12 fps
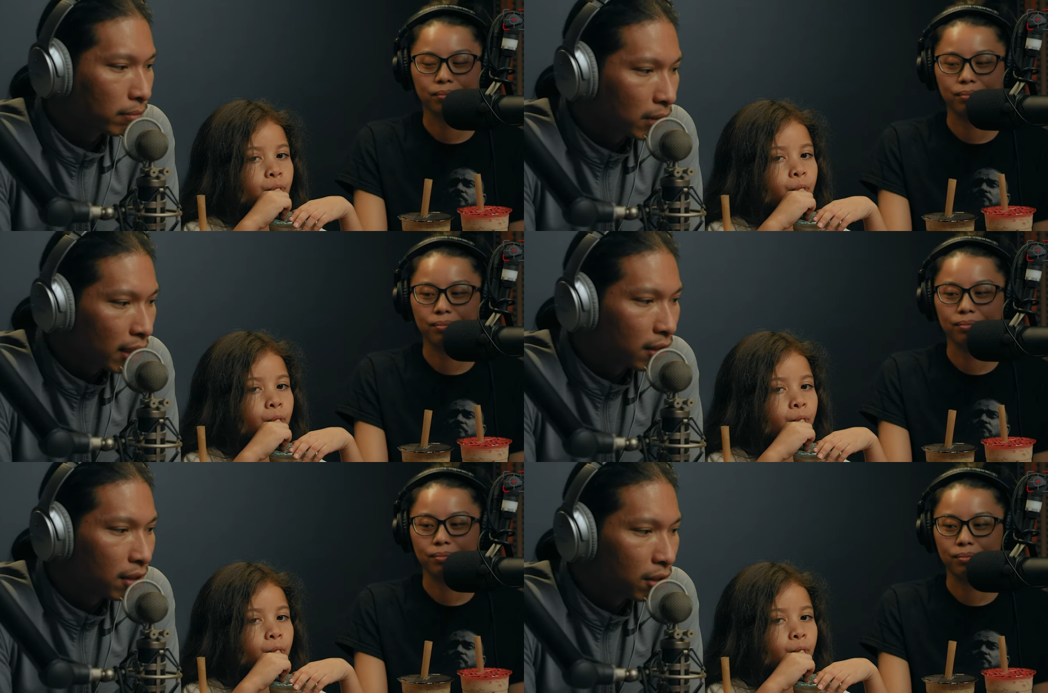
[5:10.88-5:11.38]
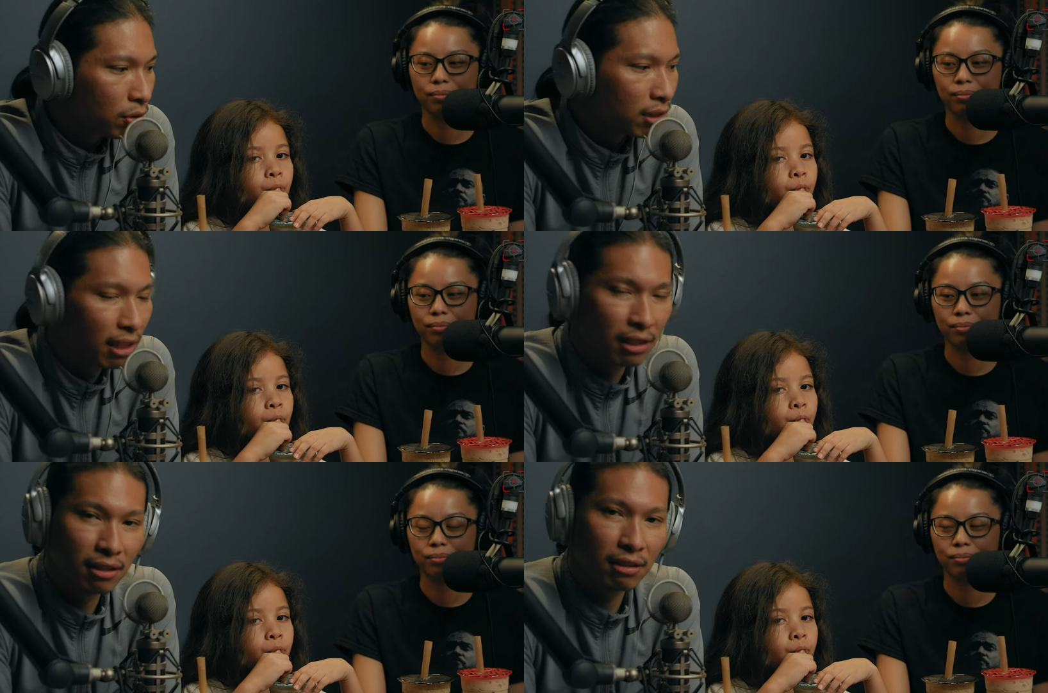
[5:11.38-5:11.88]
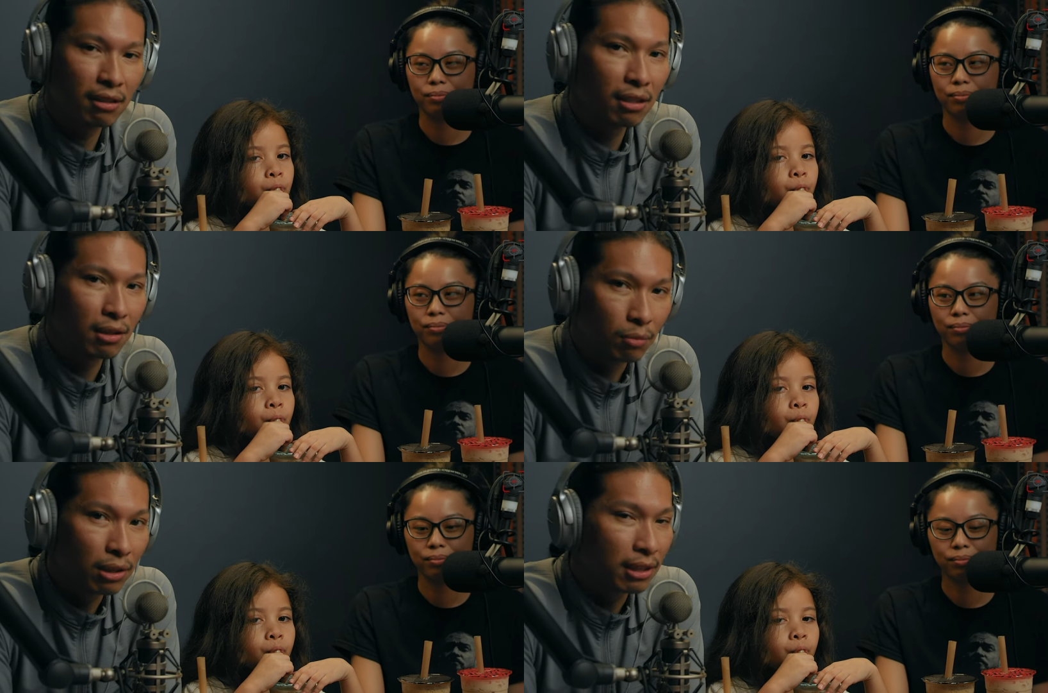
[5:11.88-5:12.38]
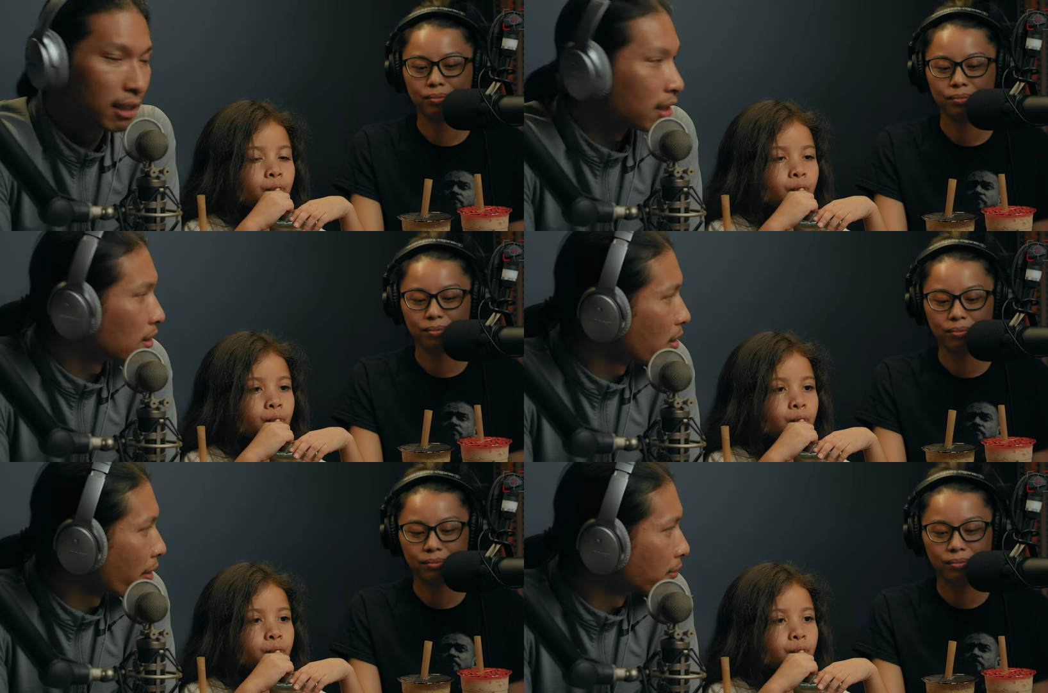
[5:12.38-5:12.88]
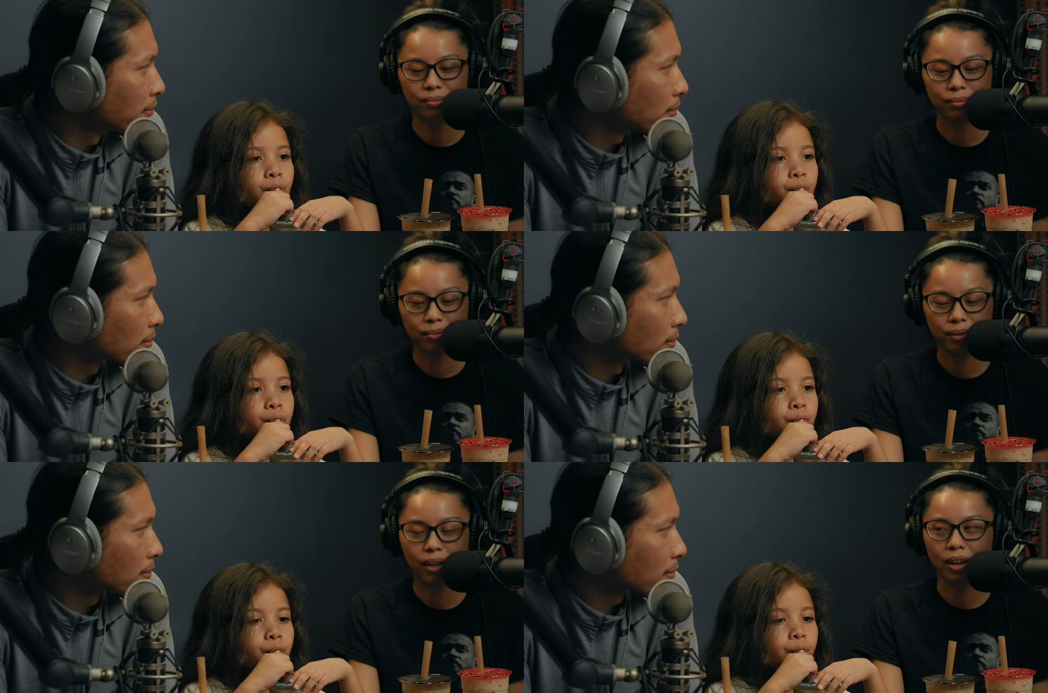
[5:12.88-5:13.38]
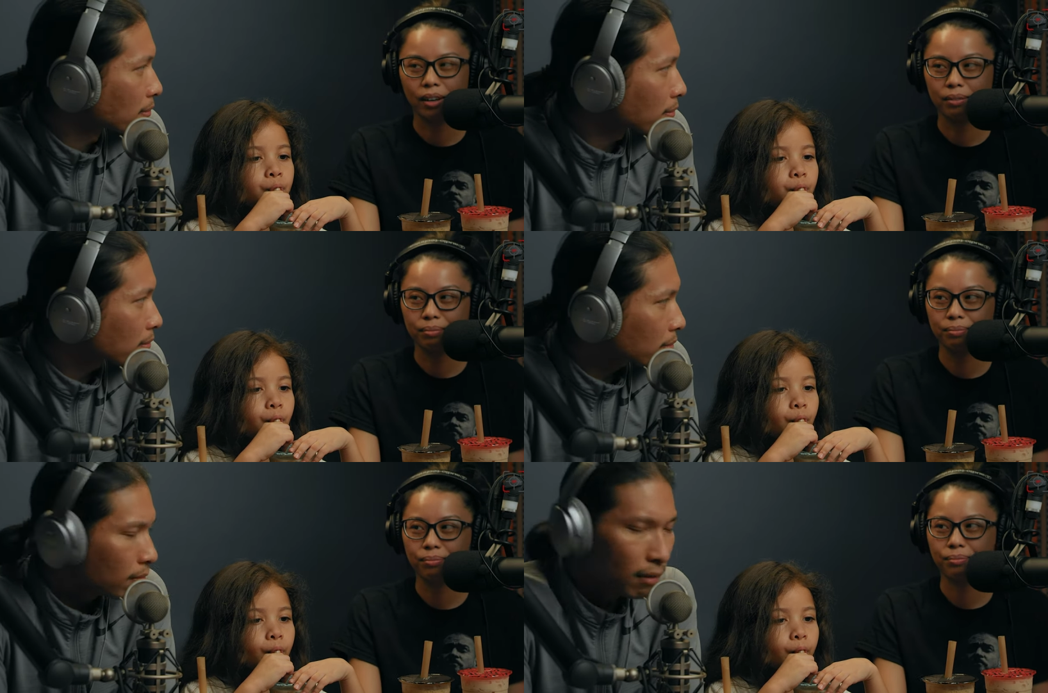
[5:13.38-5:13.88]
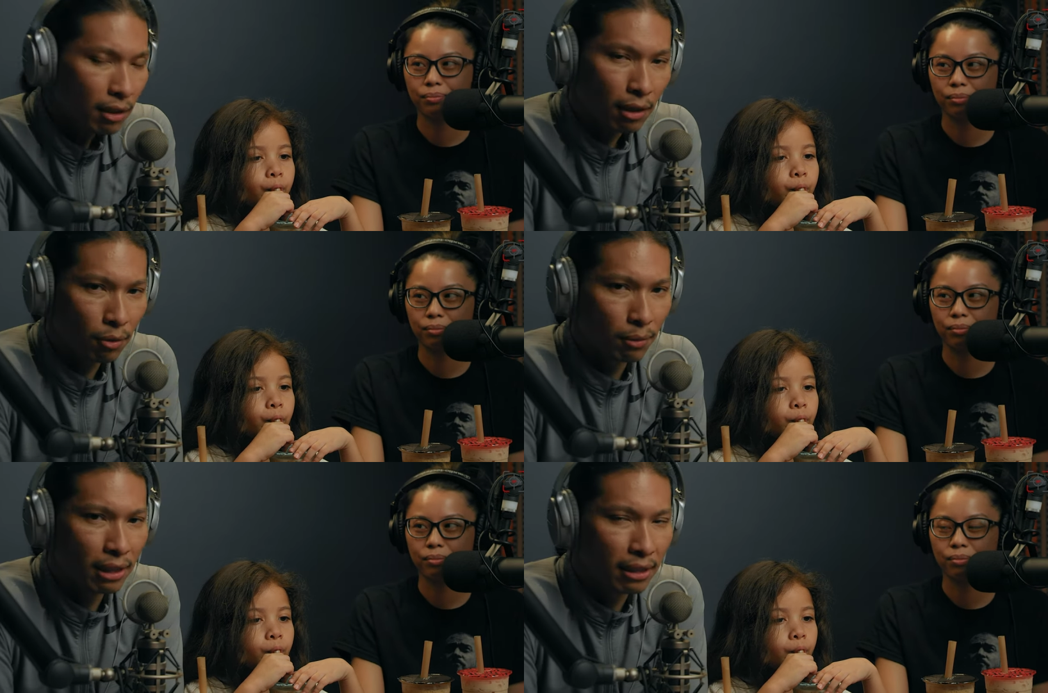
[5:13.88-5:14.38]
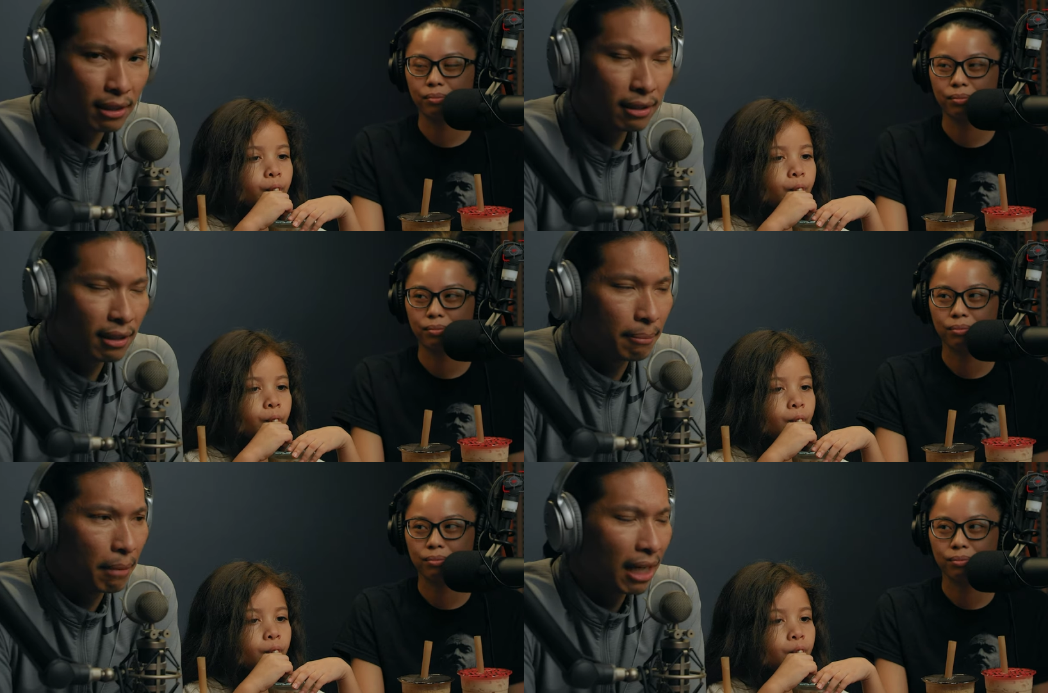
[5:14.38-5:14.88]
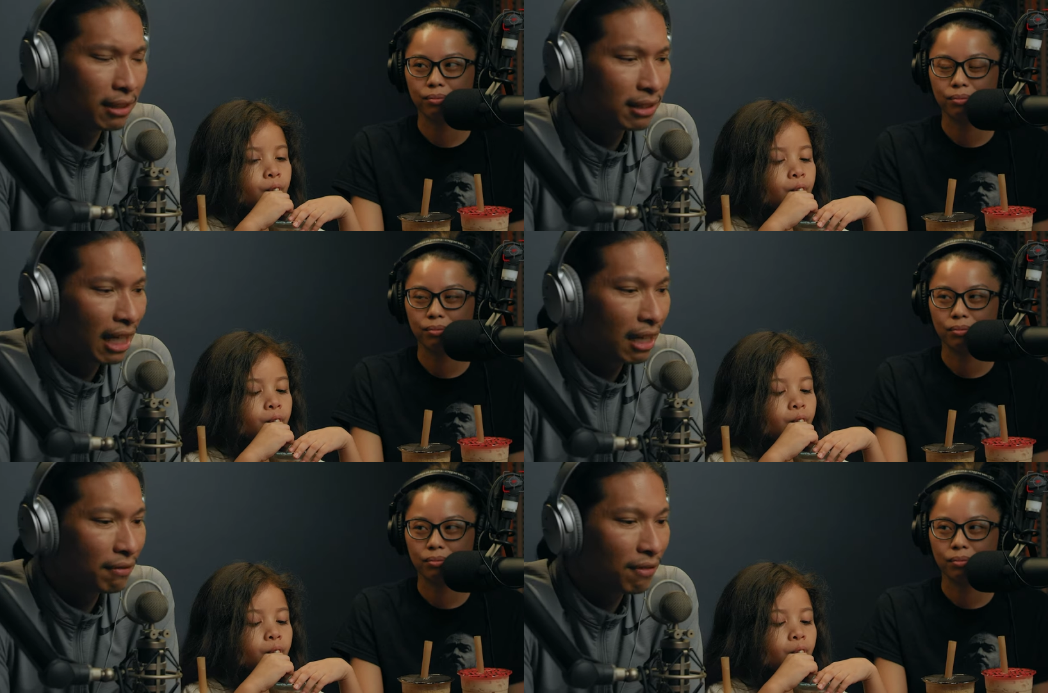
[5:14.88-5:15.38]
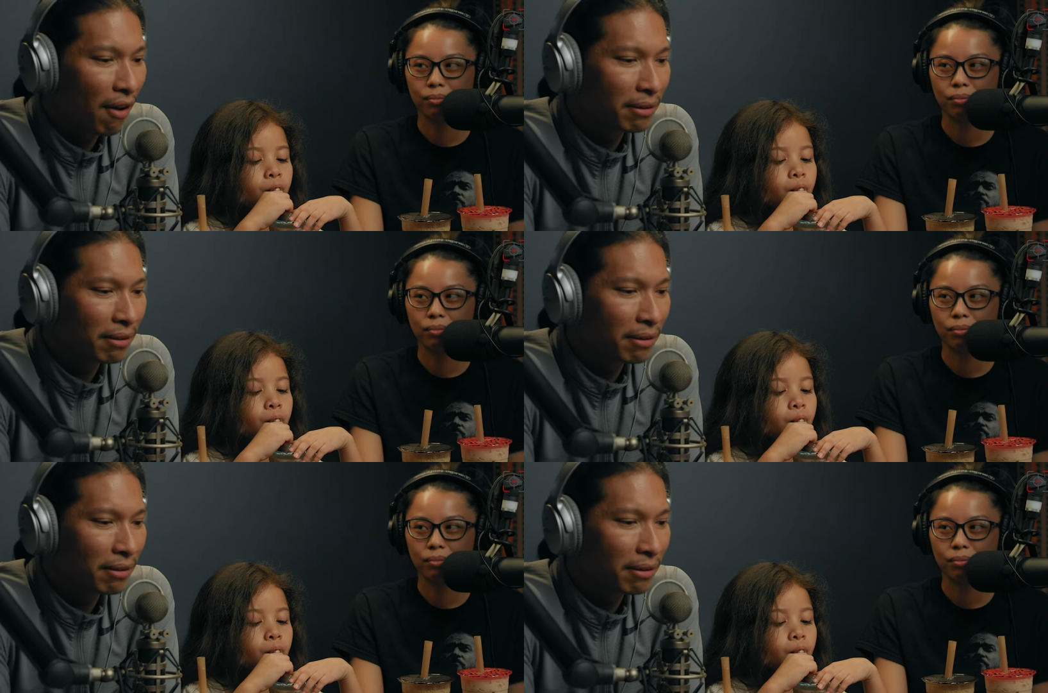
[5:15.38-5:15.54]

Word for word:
Speaker 1: it still tastes really good. Yeah. Really good. Mines have